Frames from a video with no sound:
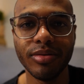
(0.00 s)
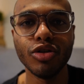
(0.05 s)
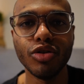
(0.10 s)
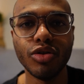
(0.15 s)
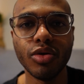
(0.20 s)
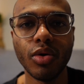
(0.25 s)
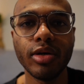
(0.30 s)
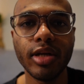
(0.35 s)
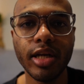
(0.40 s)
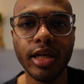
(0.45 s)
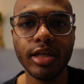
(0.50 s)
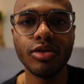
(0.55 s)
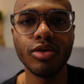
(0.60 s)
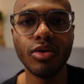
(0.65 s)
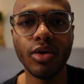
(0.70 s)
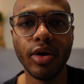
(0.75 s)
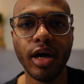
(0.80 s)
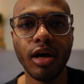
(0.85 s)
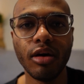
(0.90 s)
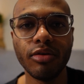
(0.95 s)
Don't let
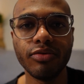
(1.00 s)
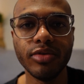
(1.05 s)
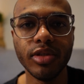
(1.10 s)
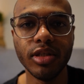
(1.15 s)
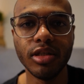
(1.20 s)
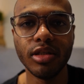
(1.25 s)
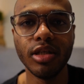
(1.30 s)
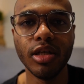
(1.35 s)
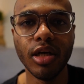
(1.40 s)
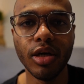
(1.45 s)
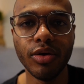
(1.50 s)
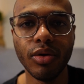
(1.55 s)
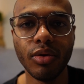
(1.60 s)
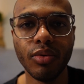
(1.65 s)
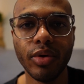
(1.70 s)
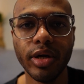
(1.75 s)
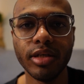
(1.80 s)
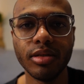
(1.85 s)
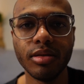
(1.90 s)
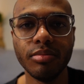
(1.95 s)
your health
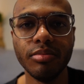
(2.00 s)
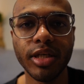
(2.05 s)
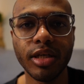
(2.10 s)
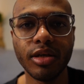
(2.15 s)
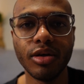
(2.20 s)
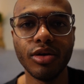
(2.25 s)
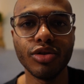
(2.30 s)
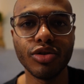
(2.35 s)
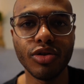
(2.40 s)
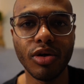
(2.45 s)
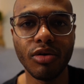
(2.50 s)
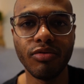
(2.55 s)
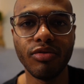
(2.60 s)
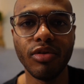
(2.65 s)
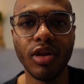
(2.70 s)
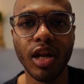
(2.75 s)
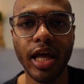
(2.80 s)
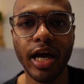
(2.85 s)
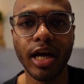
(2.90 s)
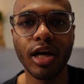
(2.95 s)
deteriorate because of
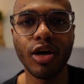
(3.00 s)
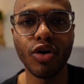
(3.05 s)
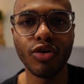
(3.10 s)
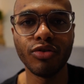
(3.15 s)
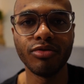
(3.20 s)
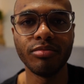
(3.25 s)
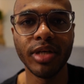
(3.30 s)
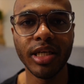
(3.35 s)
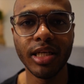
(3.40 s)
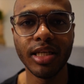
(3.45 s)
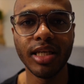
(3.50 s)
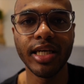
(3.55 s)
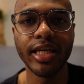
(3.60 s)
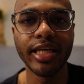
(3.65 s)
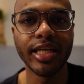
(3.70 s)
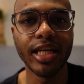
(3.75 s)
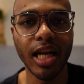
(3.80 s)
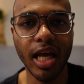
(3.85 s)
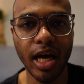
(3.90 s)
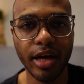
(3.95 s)
the lack of meaning
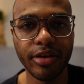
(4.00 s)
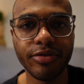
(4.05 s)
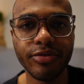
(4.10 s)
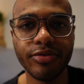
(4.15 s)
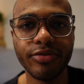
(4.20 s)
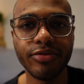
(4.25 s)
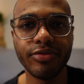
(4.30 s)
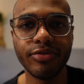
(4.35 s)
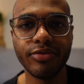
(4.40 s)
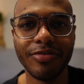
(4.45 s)
in life.